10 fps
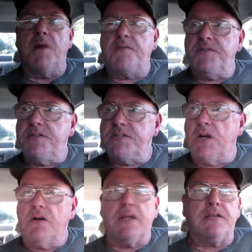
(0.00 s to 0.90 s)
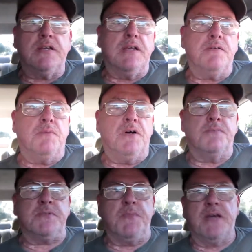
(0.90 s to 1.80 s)
off to Target to get
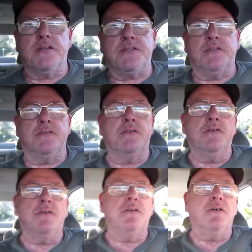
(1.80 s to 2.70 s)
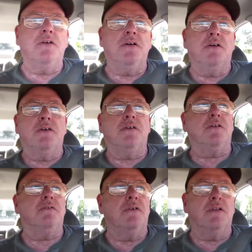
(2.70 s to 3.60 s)
mom's medicine.
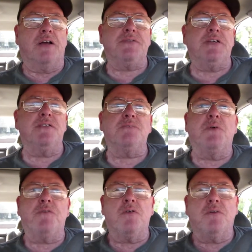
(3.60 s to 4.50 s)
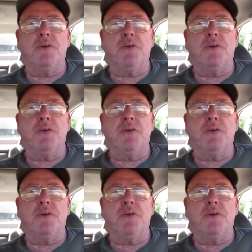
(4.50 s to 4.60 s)
I've said this before,